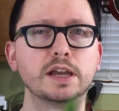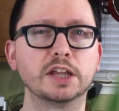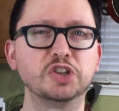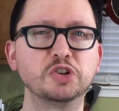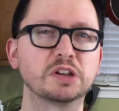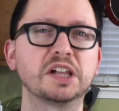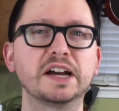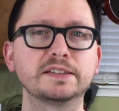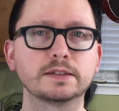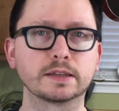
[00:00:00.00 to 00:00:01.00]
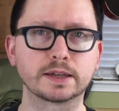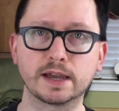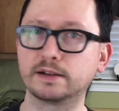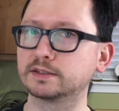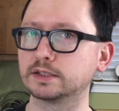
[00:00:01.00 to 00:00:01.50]
and utilizing the
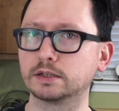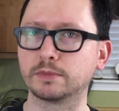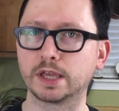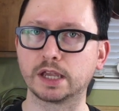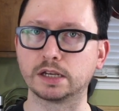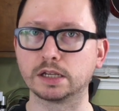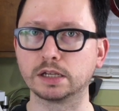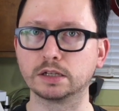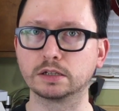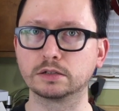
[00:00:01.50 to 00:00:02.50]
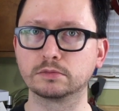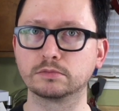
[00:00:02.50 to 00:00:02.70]
calcium they need.